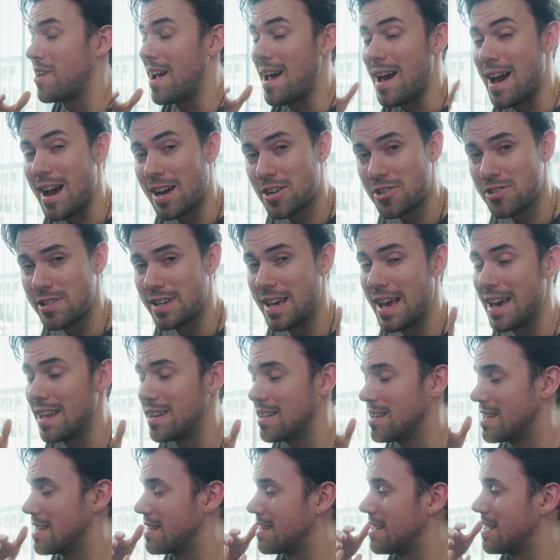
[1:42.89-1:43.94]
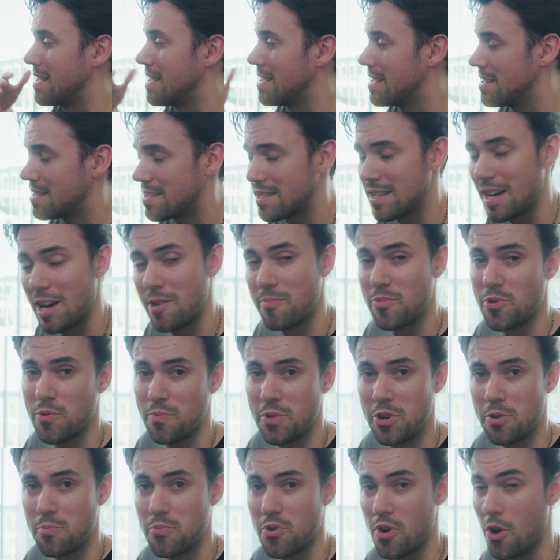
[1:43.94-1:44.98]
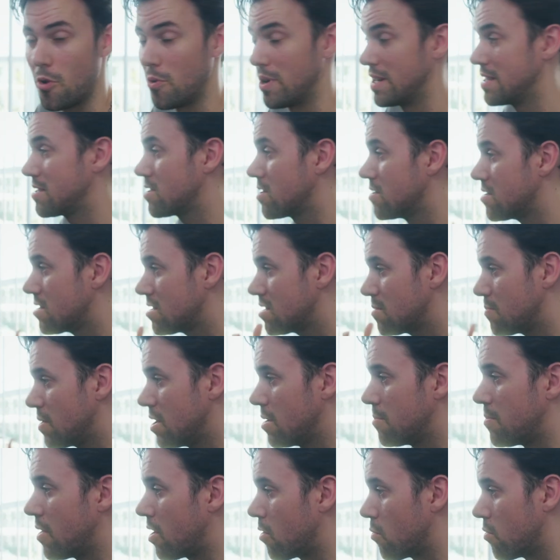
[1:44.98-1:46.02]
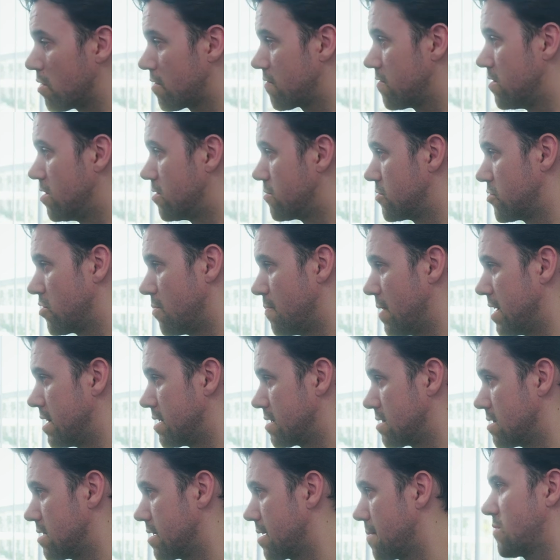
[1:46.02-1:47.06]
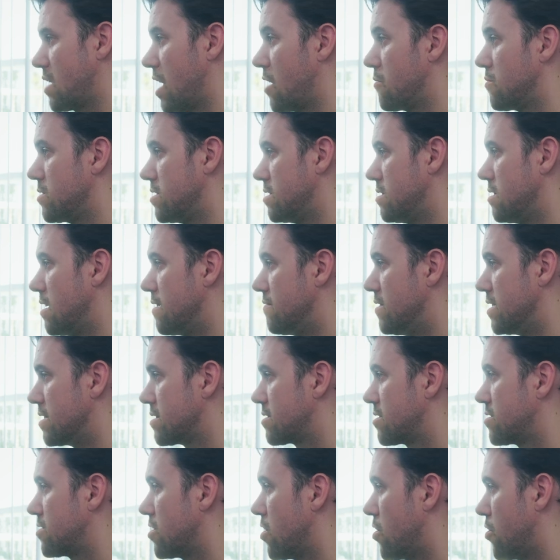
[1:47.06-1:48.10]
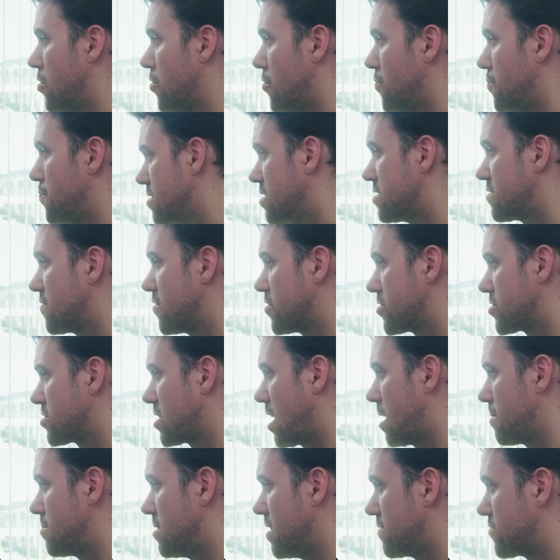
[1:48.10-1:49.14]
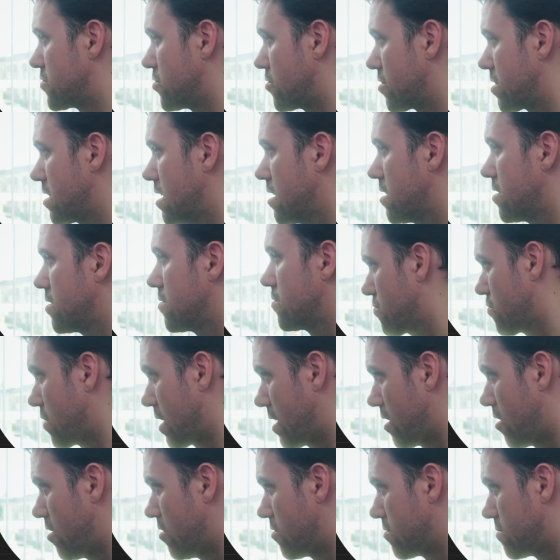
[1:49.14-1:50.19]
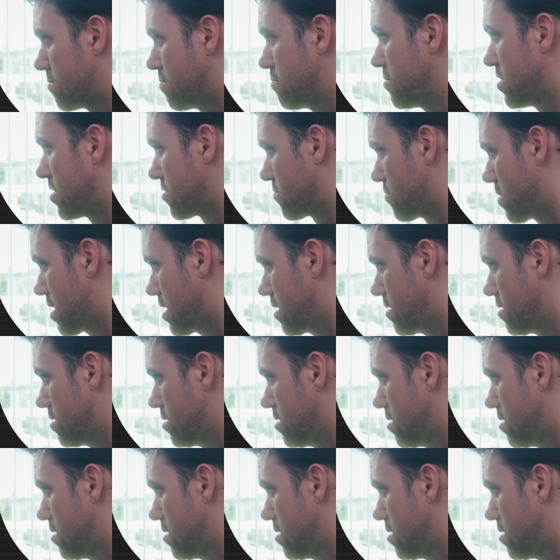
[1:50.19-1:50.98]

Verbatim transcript: we're actually editing inside Premiere Pro. It's gonna speed up our workflow tremendously. I really love this. So this first top left shortcut, right alt plus right